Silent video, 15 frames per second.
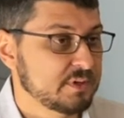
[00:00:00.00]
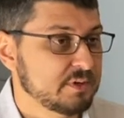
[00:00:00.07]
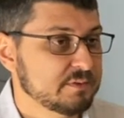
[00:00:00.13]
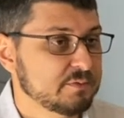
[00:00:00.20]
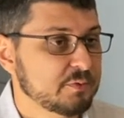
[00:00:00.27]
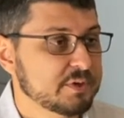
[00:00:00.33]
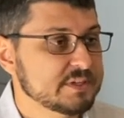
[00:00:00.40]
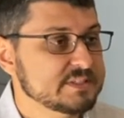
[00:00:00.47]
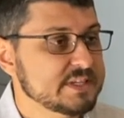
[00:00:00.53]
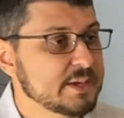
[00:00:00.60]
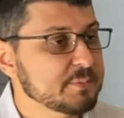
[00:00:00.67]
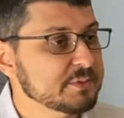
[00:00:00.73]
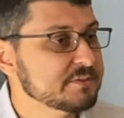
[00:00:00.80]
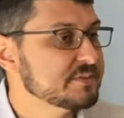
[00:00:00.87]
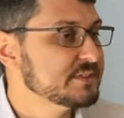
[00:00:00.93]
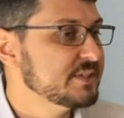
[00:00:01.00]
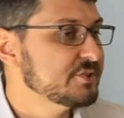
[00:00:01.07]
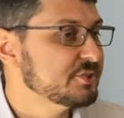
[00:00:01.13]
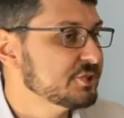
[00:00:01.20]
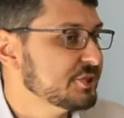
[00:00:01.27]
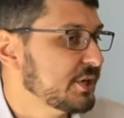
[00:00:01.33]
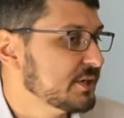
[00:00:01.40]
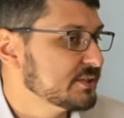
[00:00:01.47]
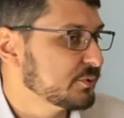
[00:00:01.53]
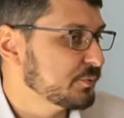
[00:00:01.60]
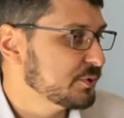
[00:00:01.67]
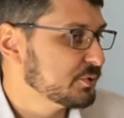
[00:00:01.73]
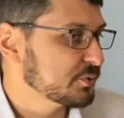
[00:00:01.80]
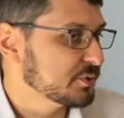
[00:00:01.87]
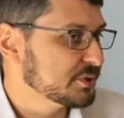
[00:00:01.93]
For example, if a teacher shares a
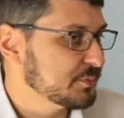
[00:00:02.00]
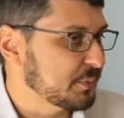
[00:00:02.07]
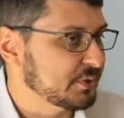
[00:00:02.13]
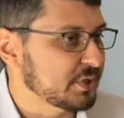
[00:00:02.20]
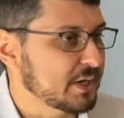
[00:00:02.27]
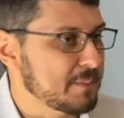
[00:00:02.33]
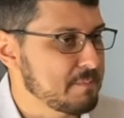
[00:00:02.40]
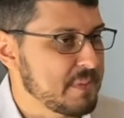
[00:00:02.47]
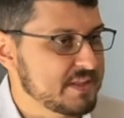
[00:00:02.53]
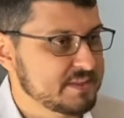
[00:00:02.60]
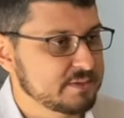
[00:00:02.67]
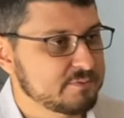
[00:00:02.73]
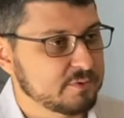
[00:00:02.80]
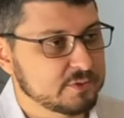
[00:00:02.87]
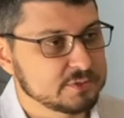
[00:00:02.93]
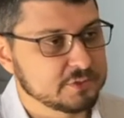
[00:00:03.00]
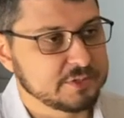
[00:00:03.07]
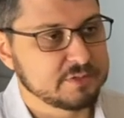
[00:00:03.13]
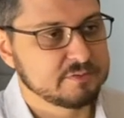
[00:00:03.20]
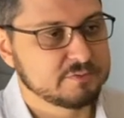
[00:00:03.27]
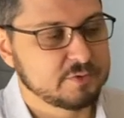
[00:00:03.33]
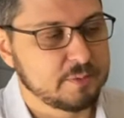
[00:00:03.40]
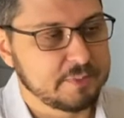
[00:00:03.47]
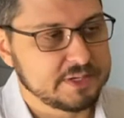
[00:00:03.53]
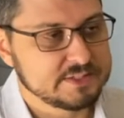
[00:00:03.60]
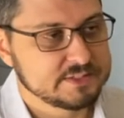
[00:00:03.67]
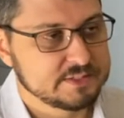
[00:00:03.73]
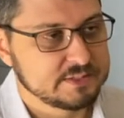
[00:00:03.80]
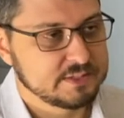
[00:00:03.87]
resource but not a method for learning from it,